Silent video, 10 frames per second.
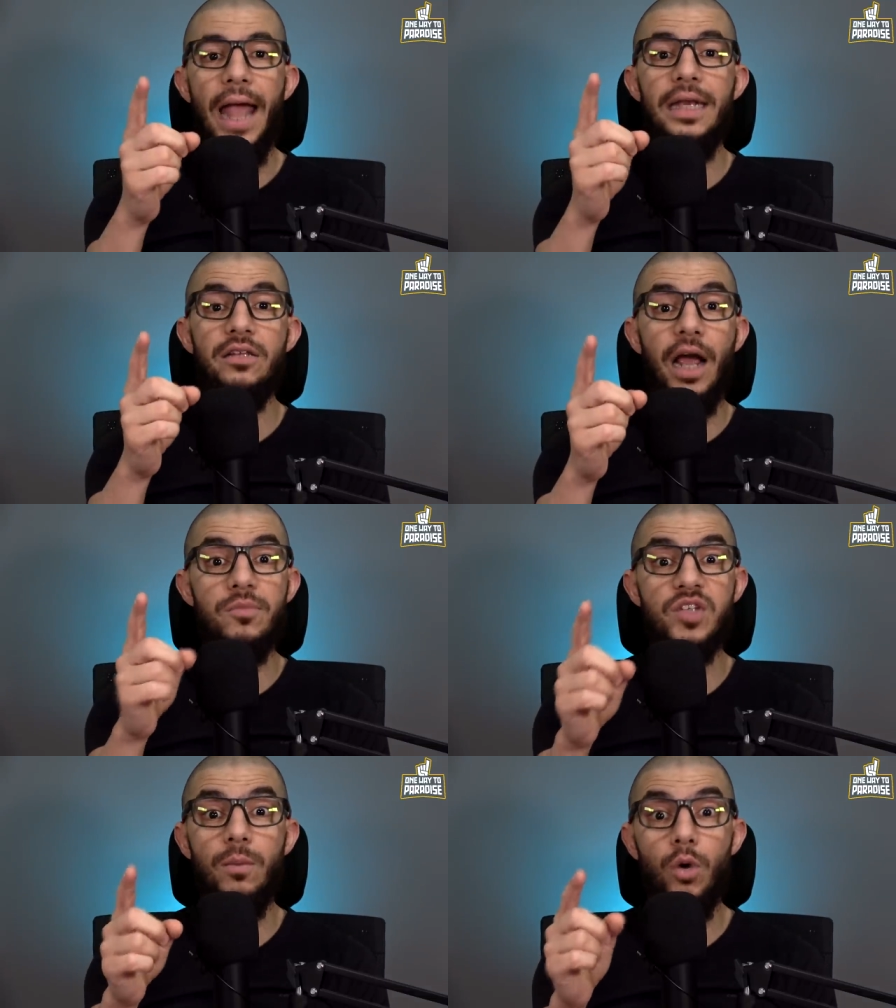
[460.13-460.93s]

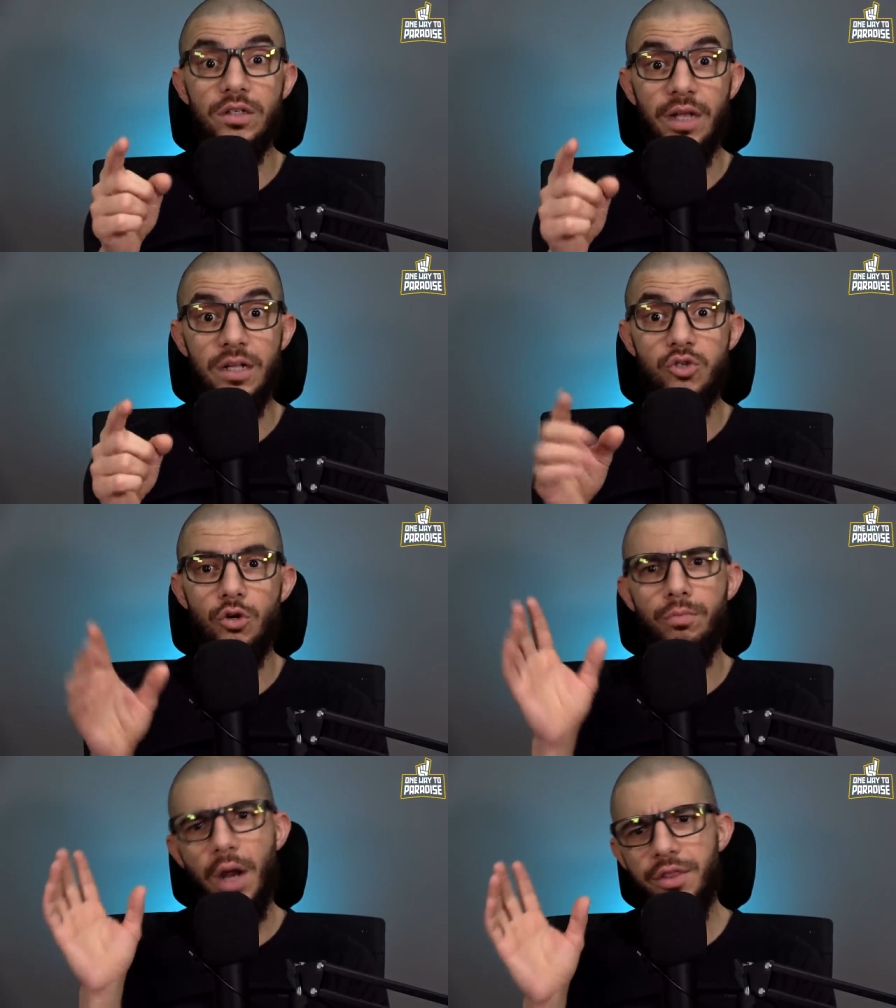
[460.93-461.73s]
anytime someone tells
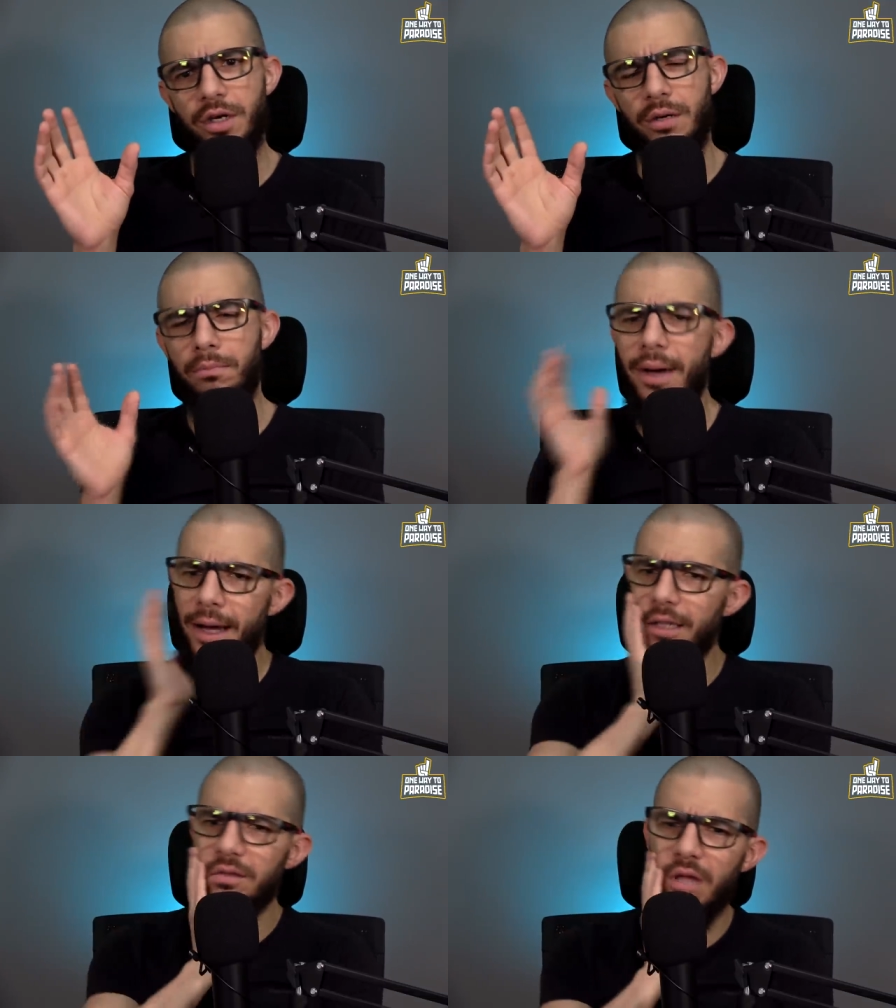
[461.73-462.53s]
you, brother,
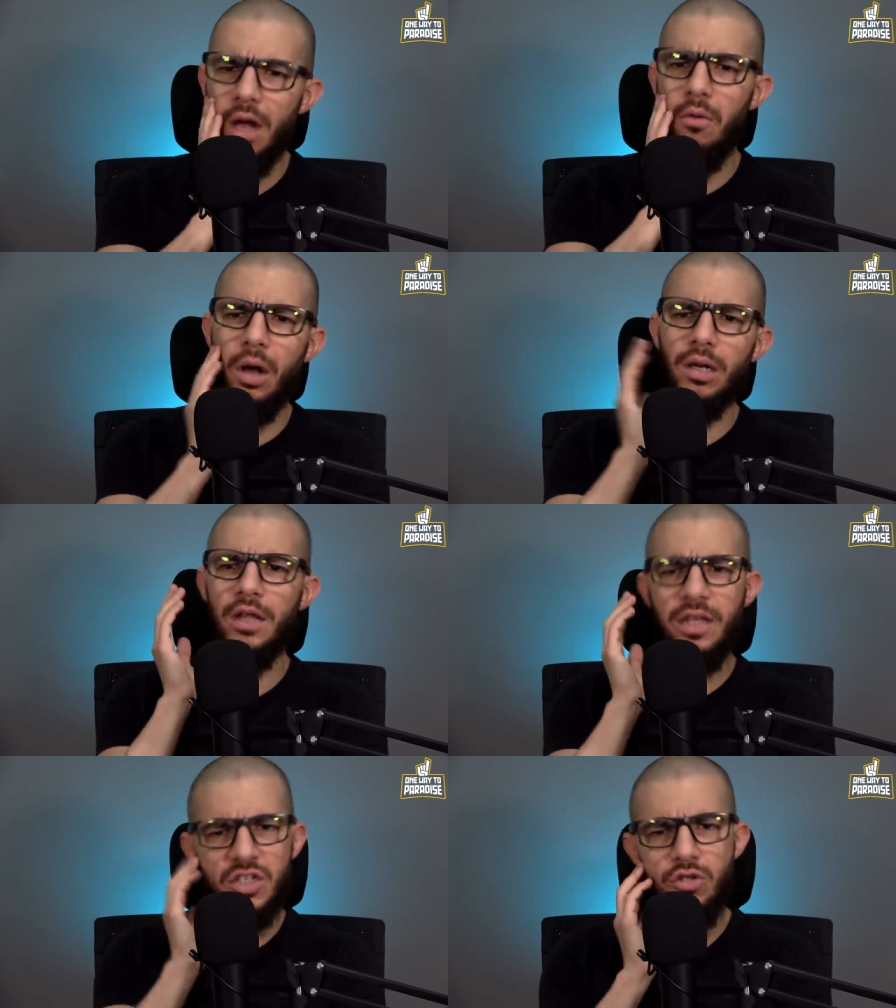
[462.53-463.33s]
but, yeah,
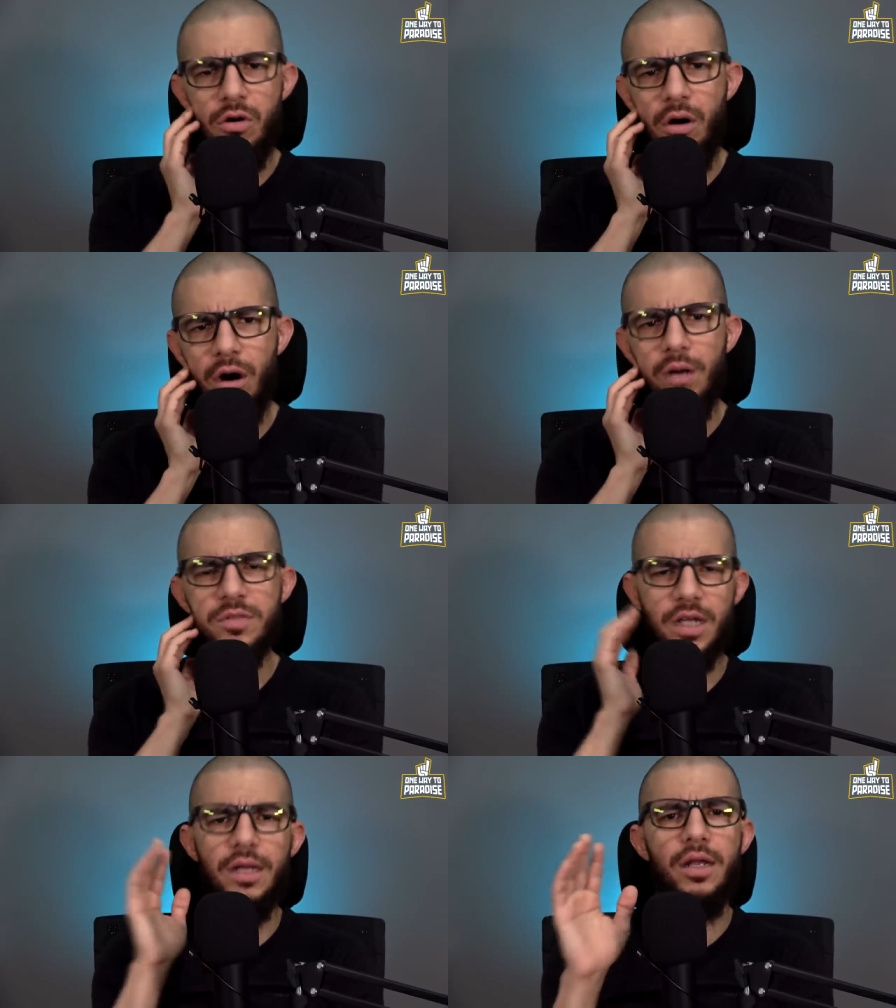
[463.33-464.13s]
Allah, there's no
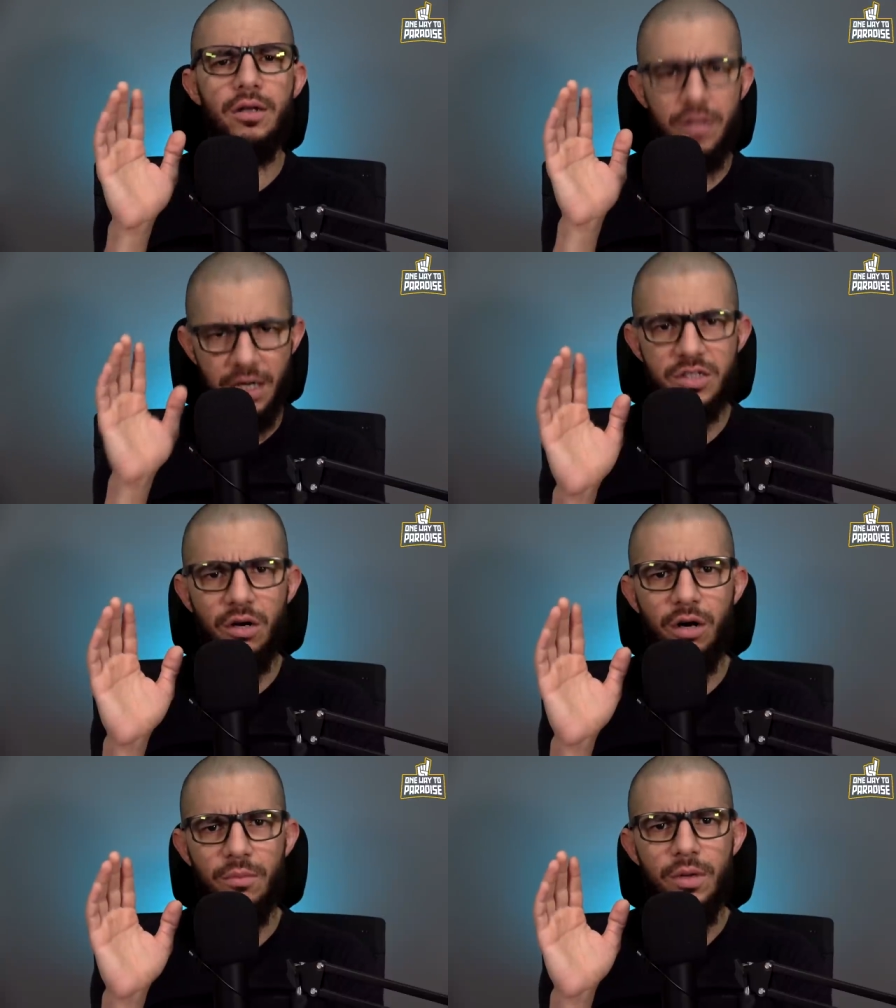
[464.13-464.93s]
harm, say, you know, there is
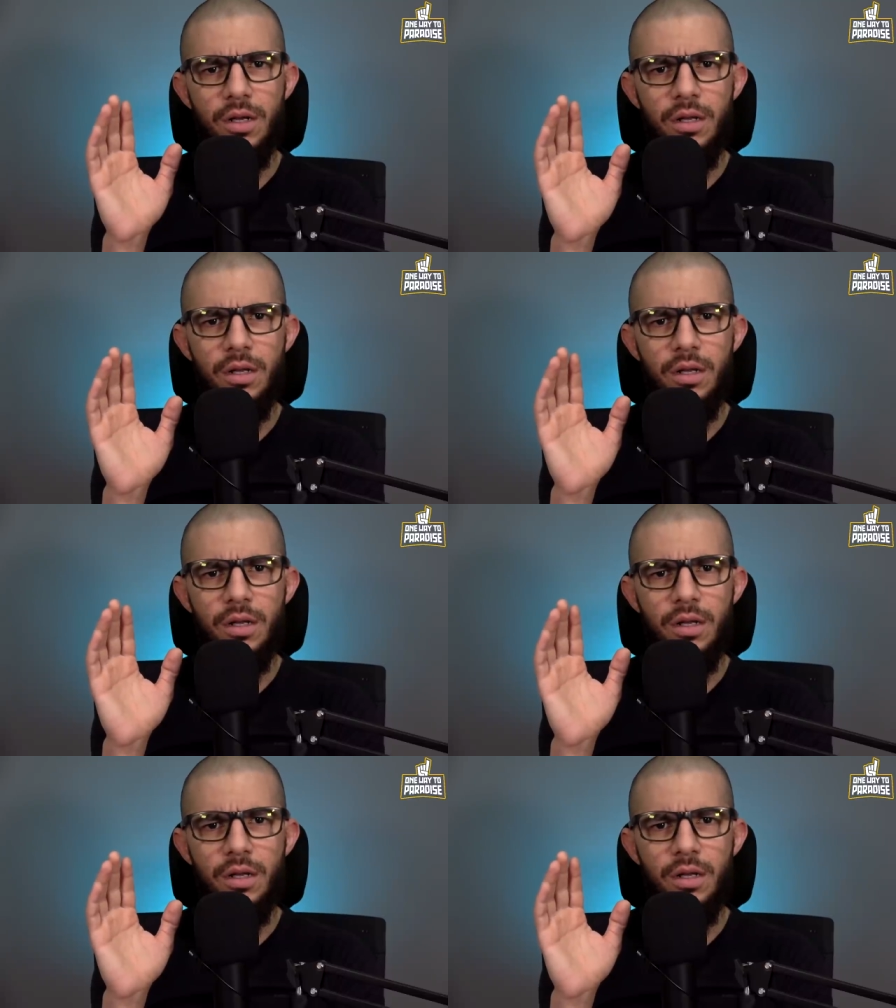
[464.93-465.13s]
a harm.